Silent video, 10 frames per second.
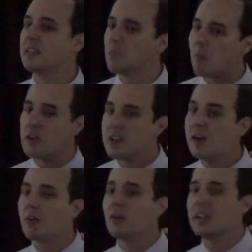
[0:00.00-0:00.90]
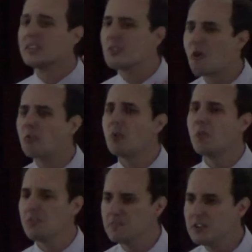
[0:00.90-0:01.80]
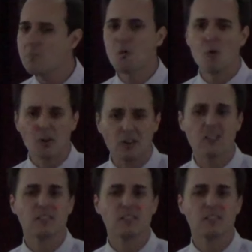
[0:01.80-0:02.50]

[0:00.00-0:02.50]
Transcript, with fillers: in what we know, and the Lord will reveal more.